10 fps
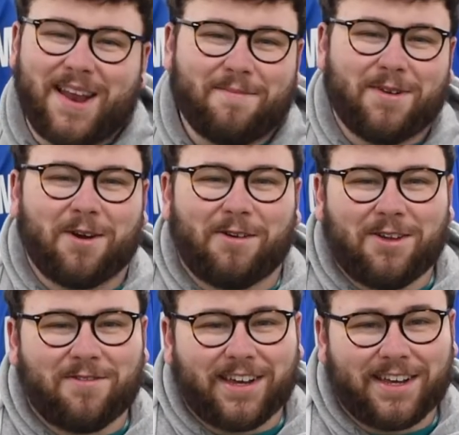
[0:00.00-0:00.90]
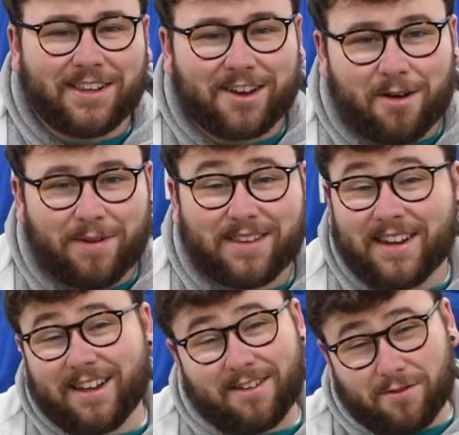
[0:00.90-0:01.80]
let me know what you think in the comments.
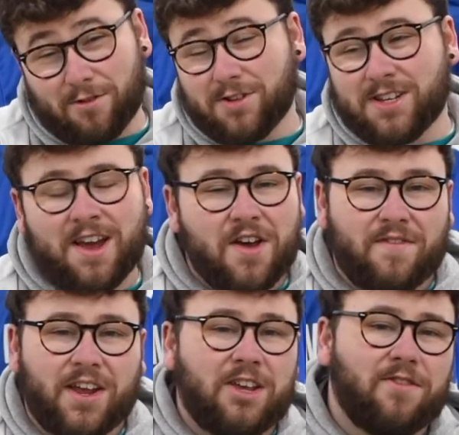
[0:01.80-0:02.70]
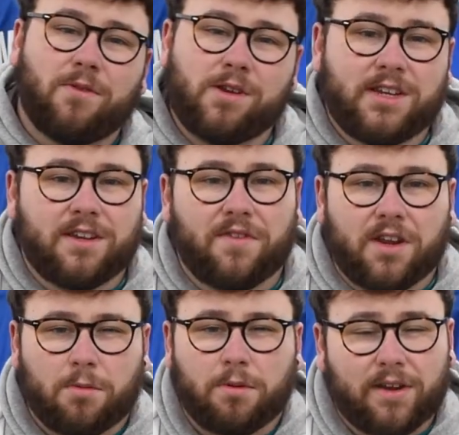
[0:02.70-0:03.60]
And of course, thank you for watching this
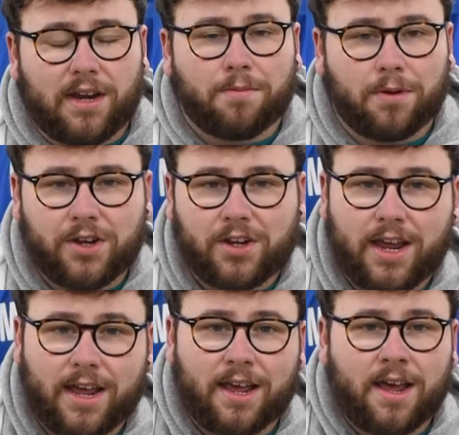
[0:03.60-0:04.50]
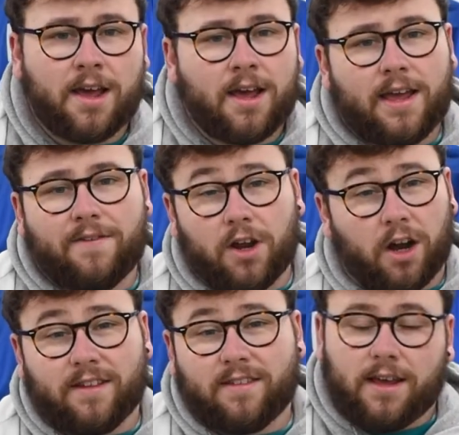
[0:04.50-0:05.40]
video. We really appreciate it. If you
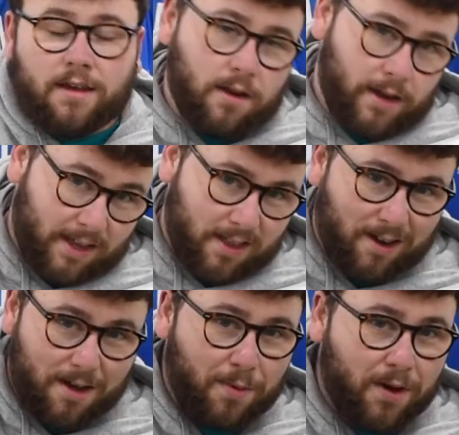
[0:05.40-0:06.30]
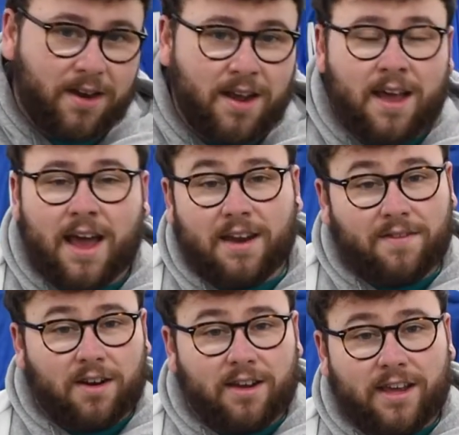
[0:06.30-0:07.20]
liked it, hit the like button. And if
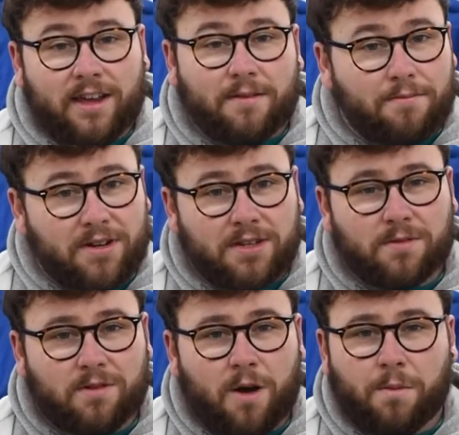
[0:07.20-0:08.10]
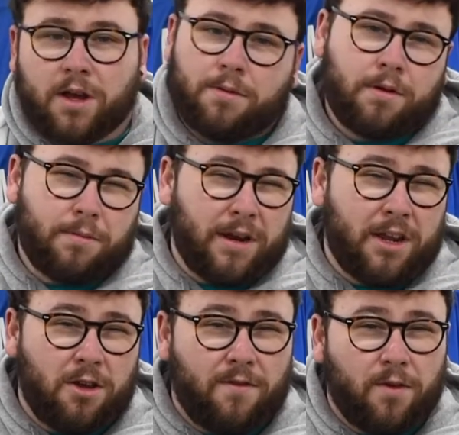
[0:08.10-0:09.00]
you like it, press subscribe. We're going to be
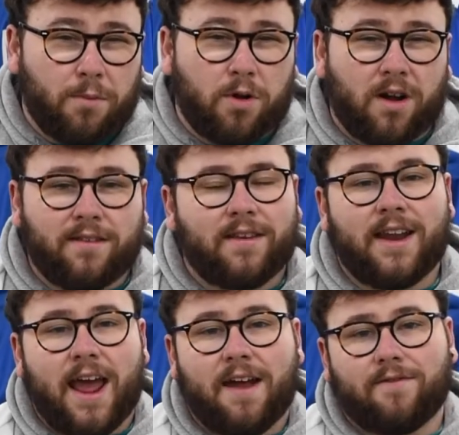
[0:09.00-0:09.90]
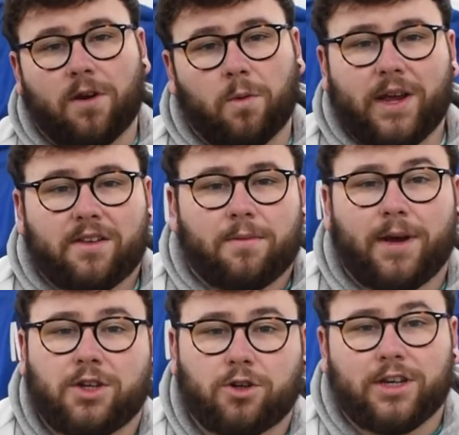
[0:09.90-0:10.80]
bringing you football content every week, so
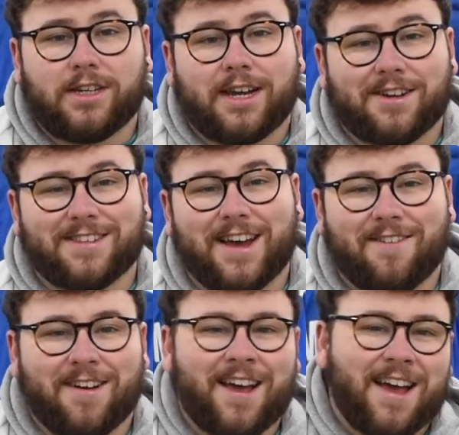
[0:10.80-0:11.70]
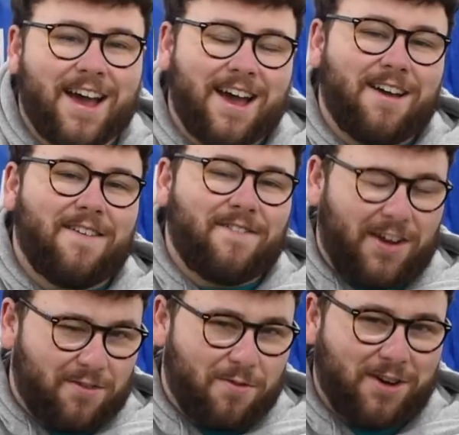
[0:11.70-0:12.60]
make sure you check us out.
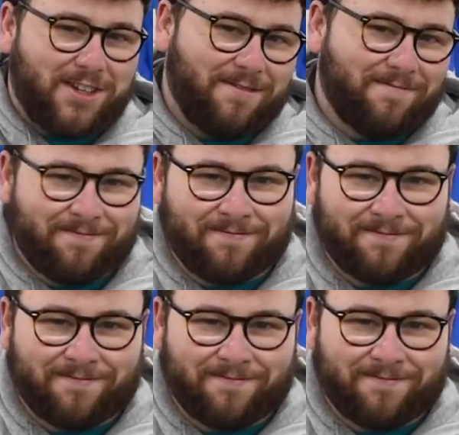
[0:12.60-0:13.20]
Thanks for watching.